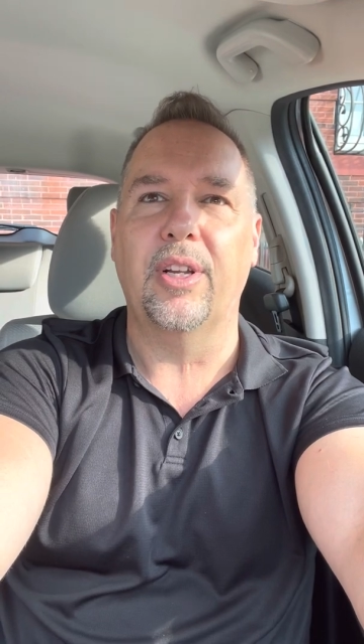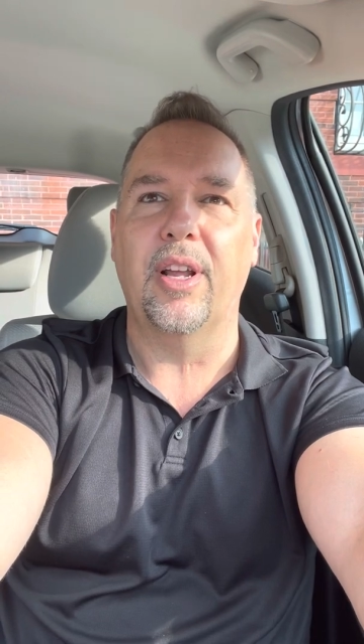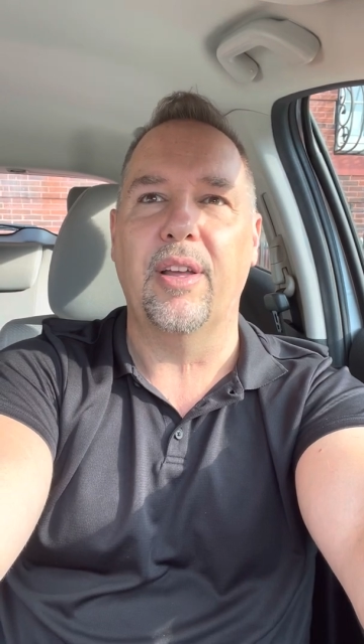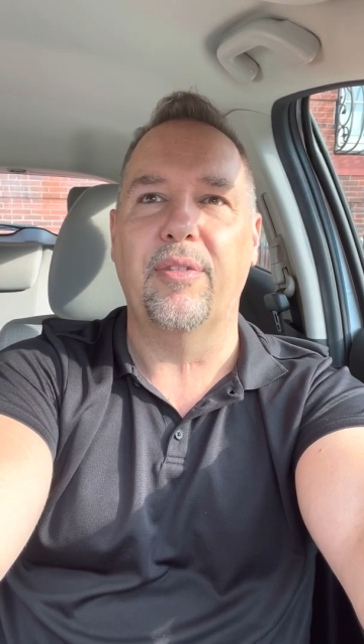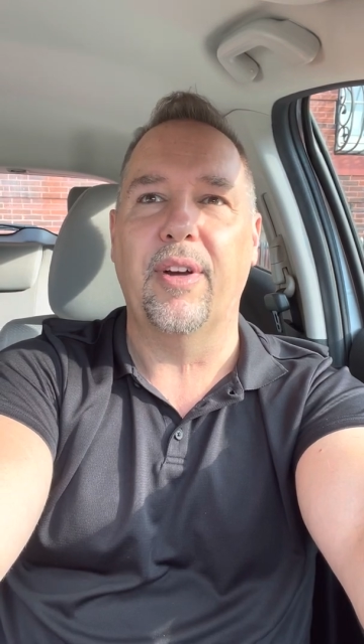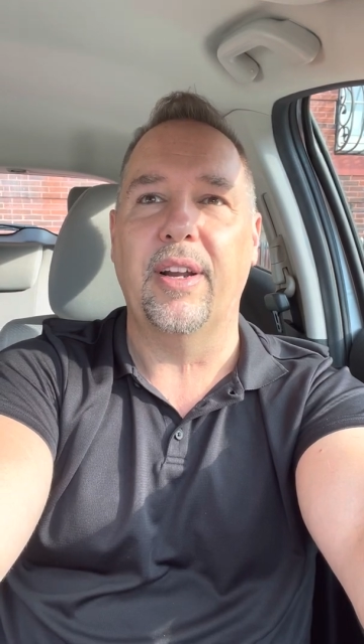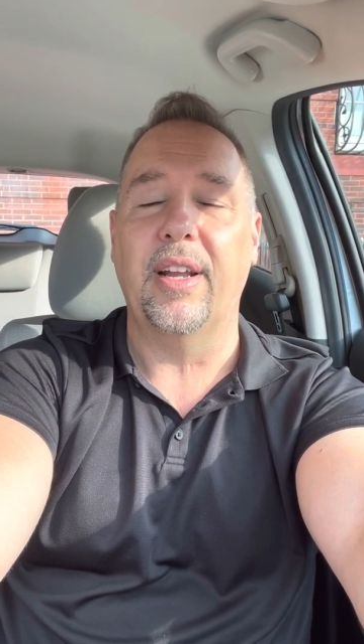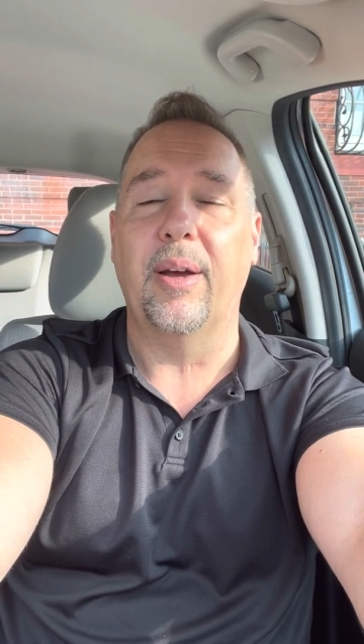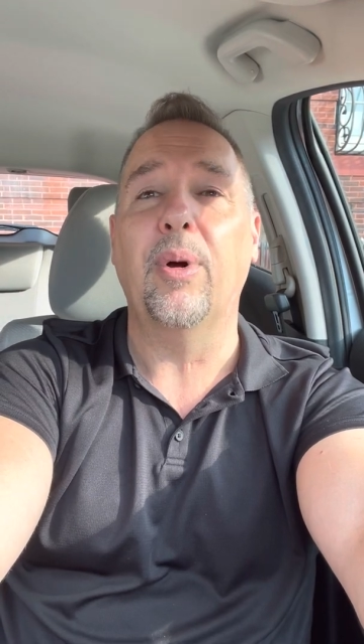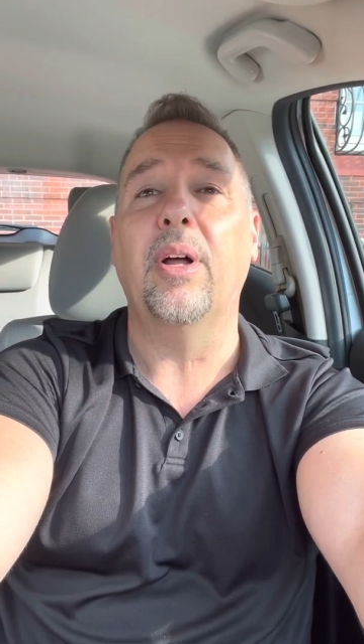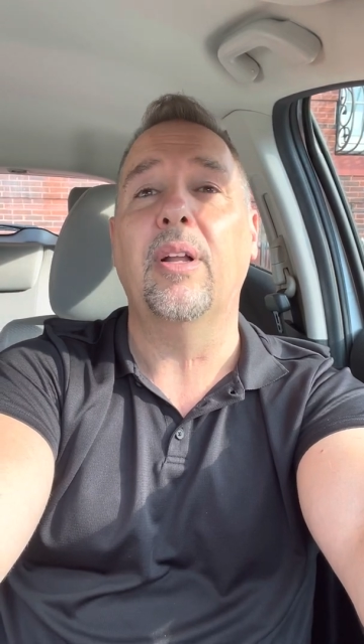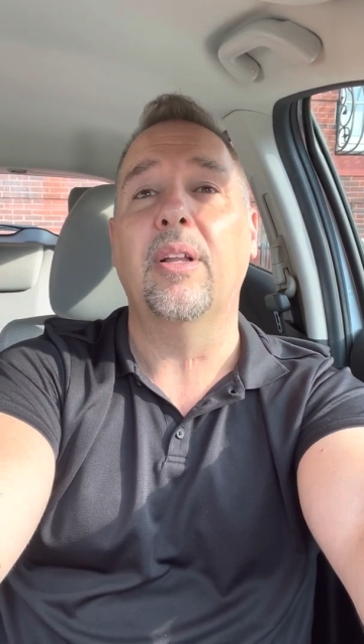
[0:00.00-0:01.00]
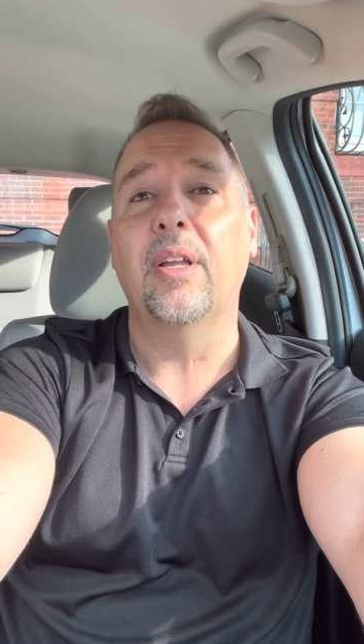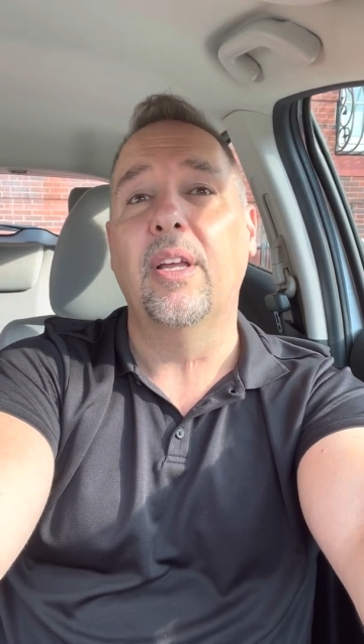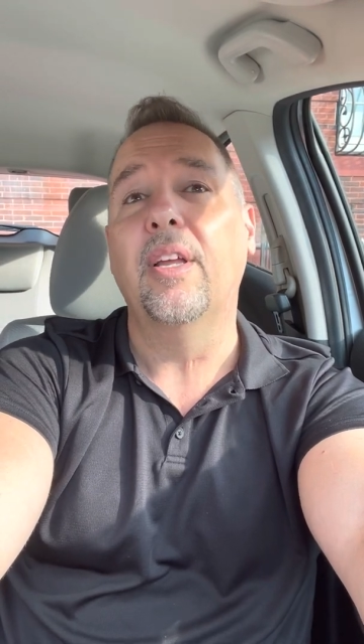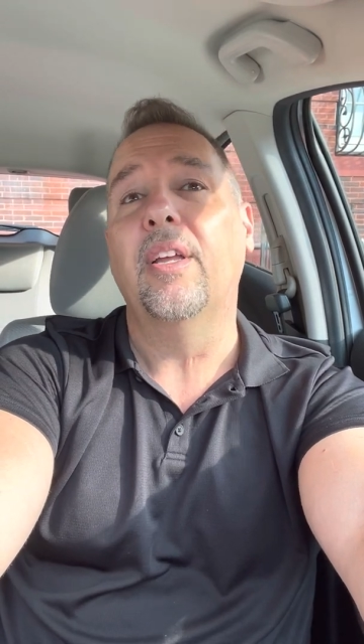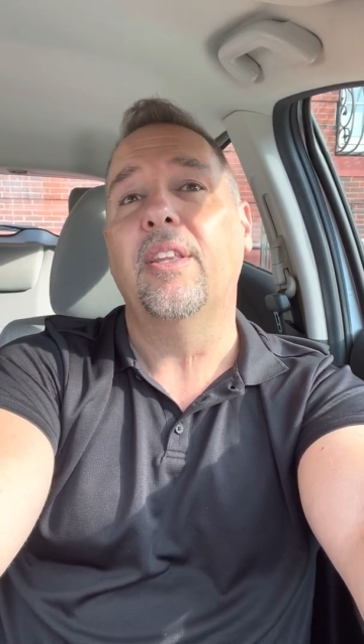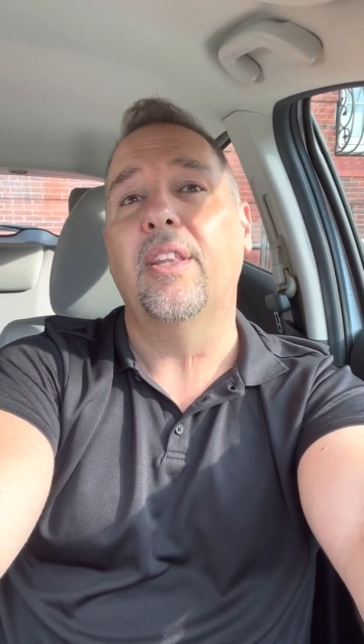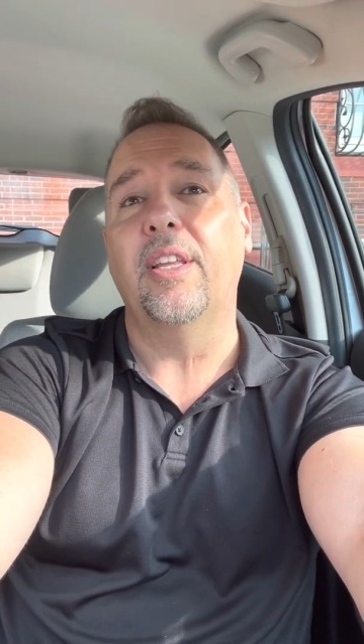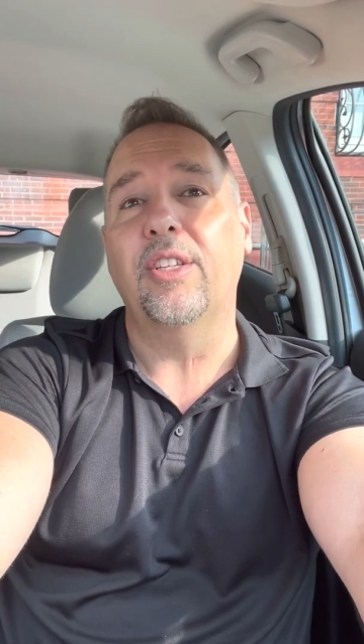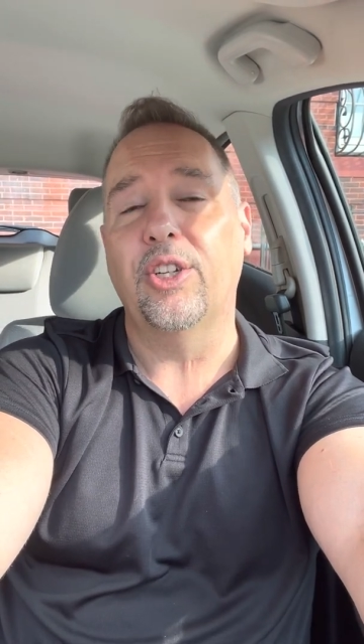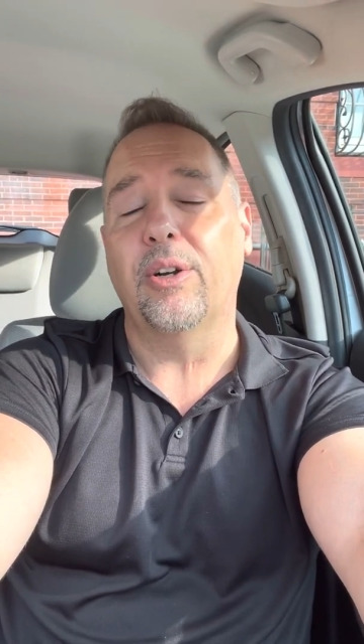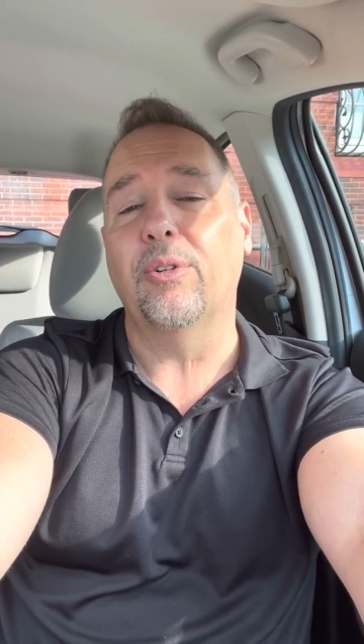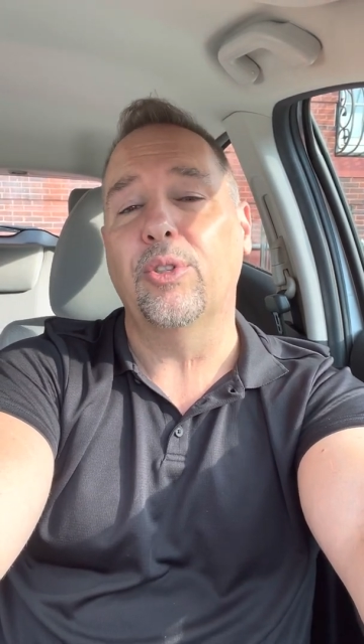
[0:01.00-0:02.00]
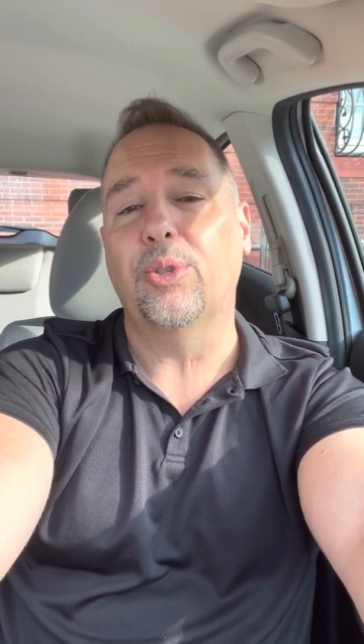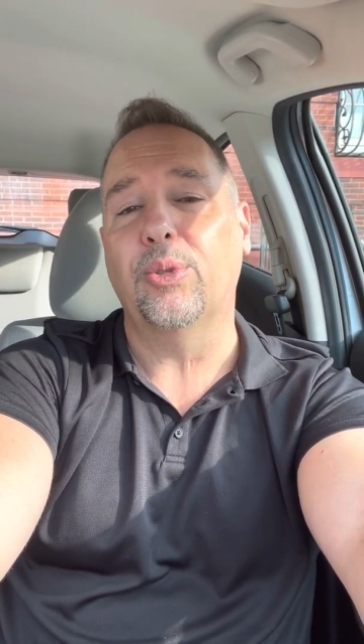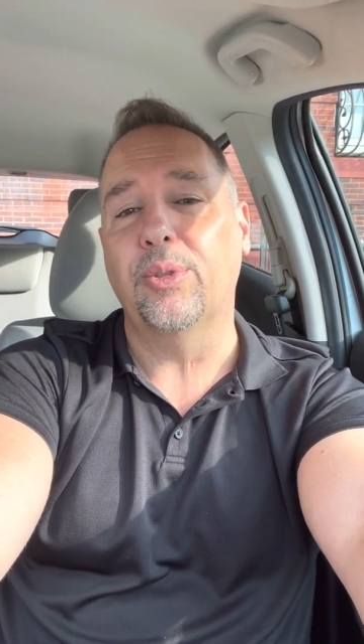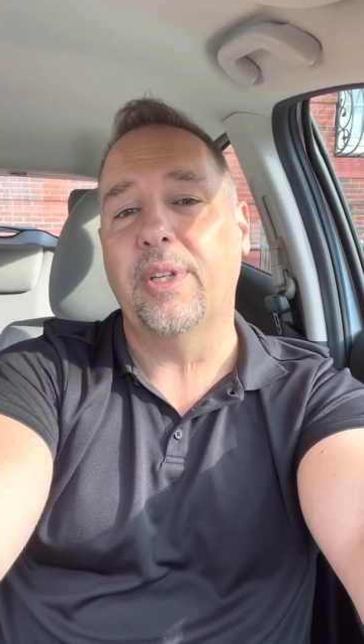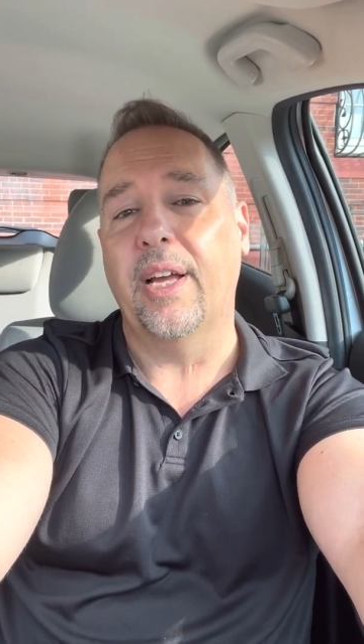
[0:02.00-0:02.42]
And I find out, well, the general school